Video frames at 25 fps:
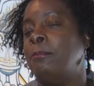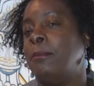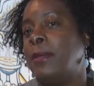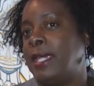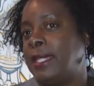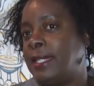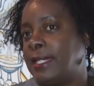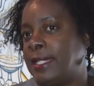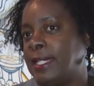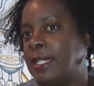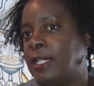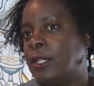
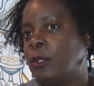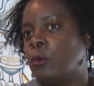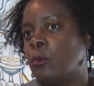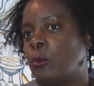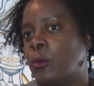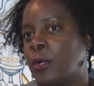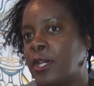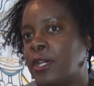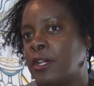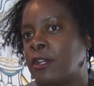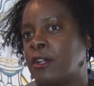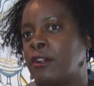make it
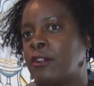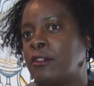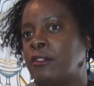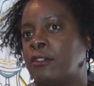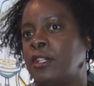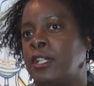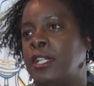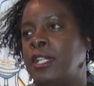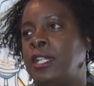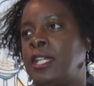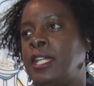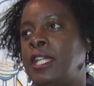where
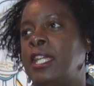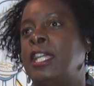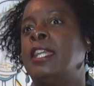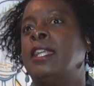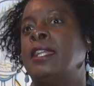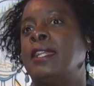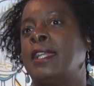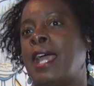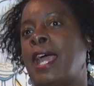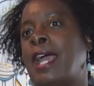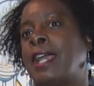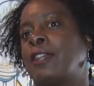
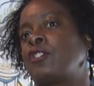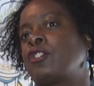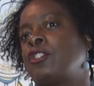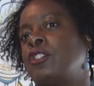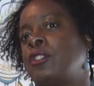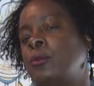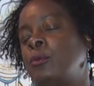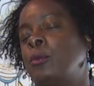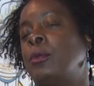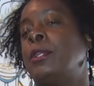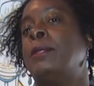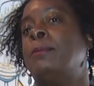it
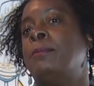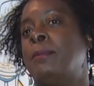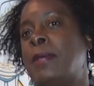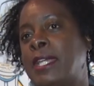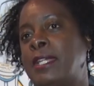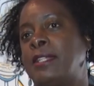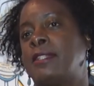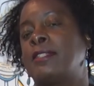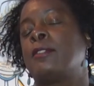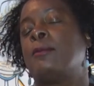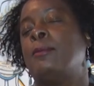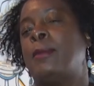actually would
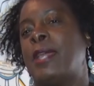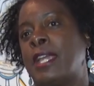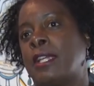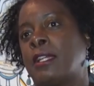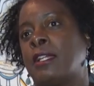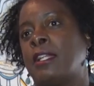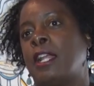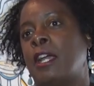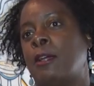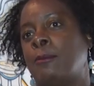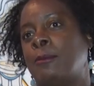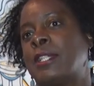make some
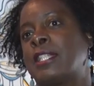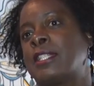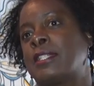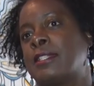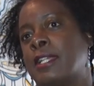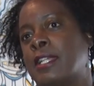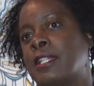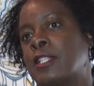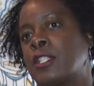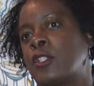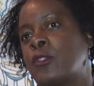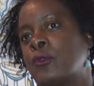economic
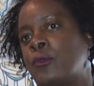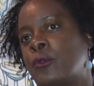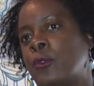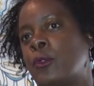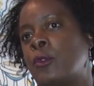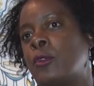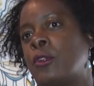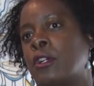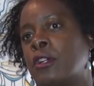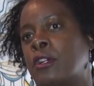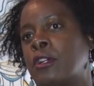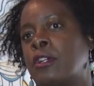sense
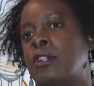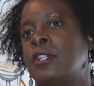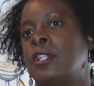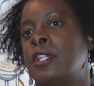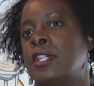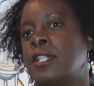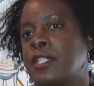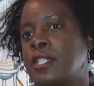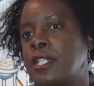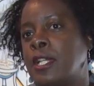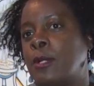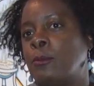for
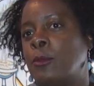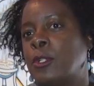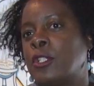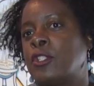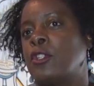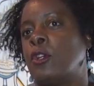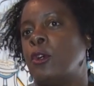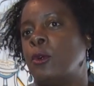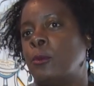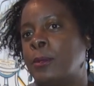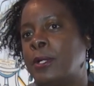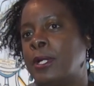someone
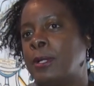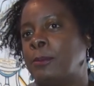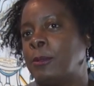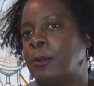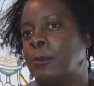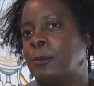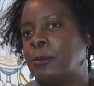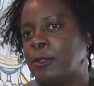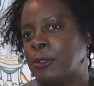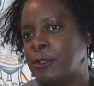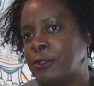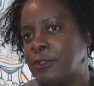to open up a
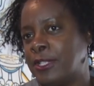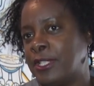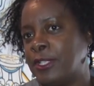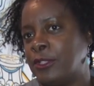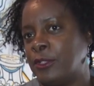brewery